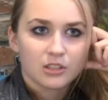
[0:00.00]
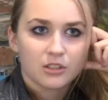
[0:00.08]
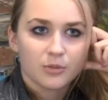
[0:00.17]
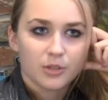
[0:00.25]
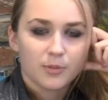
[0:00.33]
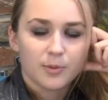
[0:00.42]
So
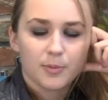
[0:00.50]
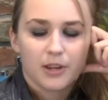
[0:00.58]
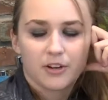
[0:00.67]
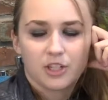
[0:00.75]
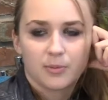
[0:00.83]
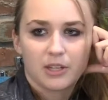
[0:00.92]
we are
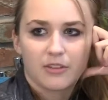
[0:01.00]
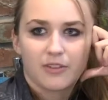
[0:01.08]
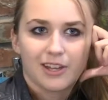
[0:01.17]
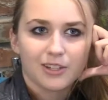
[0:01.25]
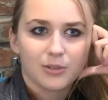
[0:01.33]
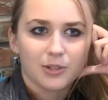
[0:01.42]
preparing to play a
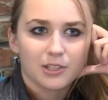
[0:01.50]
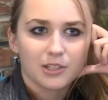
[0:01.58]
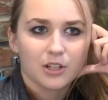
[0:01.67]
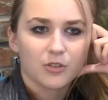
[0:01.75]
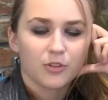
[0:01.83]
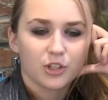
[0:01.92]
venue. This is
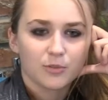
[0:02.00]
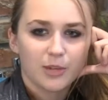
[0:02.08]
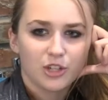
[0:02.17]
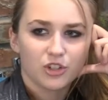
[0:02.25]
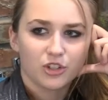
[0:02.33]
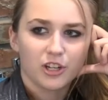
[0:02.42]
our first
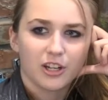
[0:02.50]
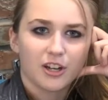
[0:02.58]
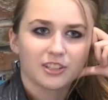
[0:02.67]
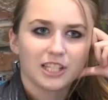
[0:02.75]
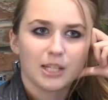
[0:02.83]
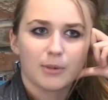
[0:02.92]
major gig
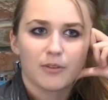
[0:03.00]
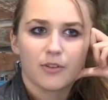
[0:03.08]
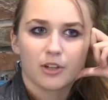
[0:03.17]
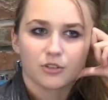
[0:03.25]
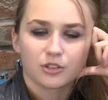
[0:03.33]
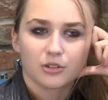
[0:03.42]
outside of my
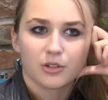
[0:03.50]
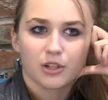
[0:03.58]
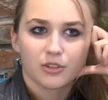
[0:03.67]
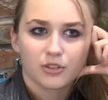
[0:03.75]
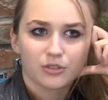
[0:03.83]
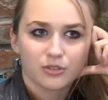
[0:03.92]
father's garage.